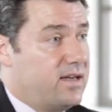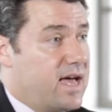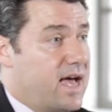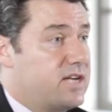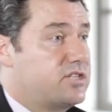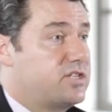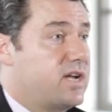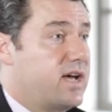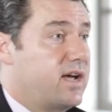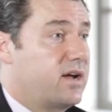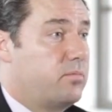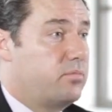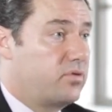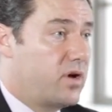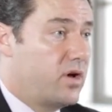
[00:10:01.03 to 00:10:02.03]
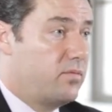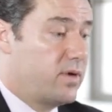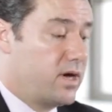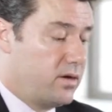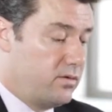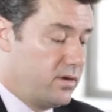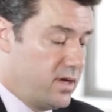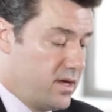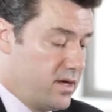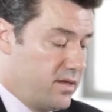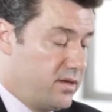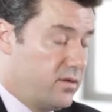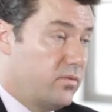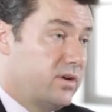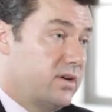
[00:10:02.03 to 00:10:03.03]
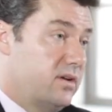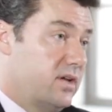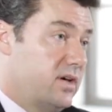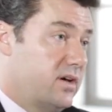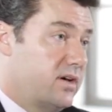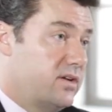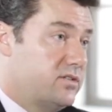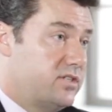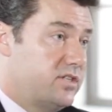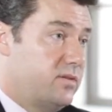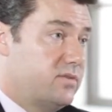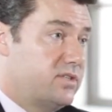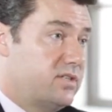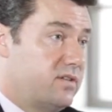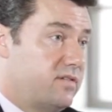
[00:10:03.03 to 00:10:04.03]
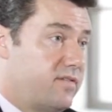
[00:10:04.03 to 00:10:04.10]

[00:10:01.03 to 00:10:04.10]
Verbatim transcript: hashtag promo that would alert consumers to the